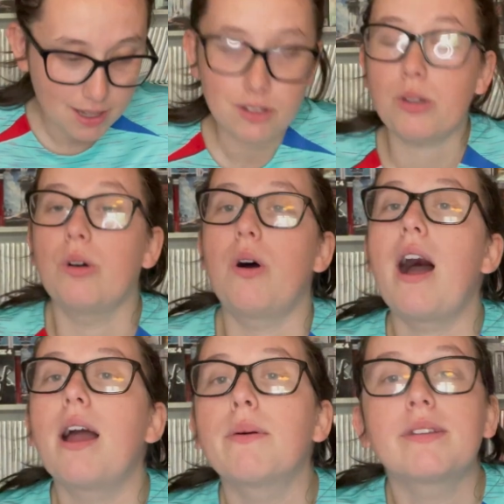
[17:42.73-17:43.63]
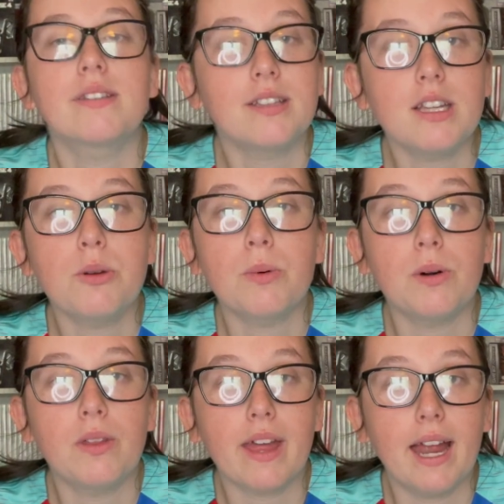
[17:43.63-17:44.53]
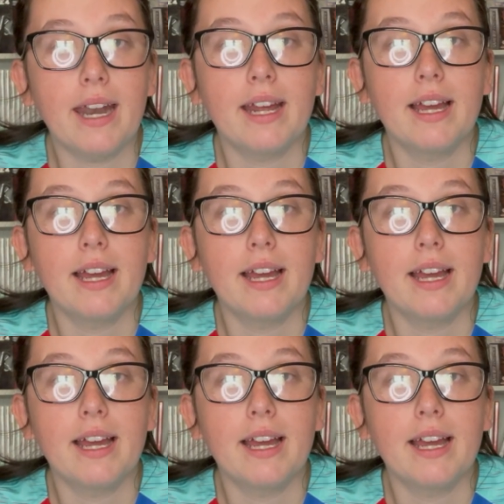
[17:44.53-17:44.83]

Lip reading: So I will see you all then.